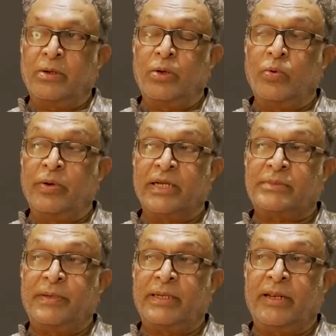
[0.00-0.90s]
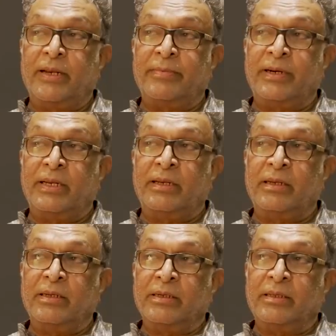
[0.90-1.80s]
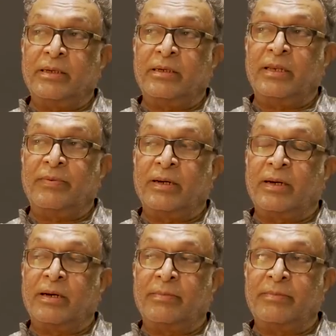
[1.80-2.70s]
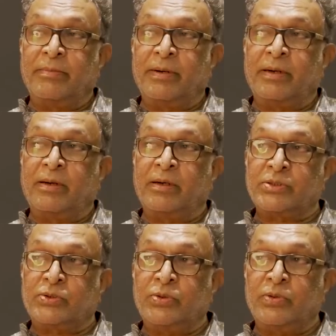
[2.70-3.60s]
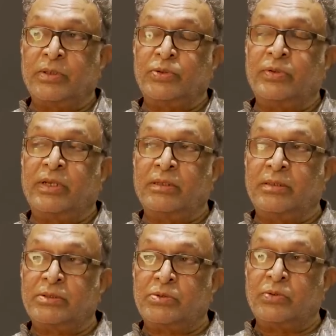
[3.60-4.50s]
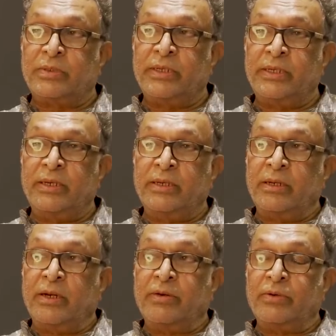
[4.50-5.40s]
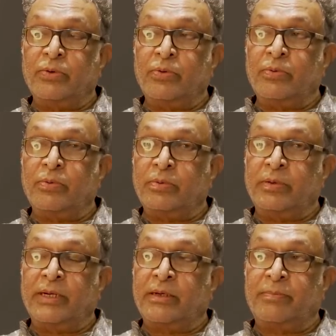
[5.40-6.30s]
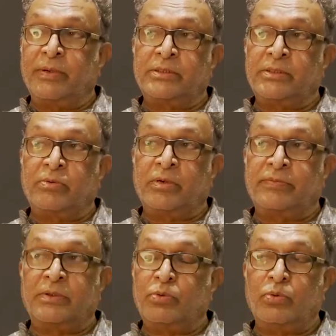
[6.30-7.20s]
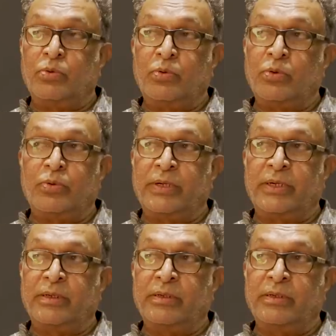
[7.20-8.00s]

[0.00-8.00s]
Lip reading: Don't expect anybody that they will come and ask you when you tell the story and you get the pleasure out of it. Don't do it.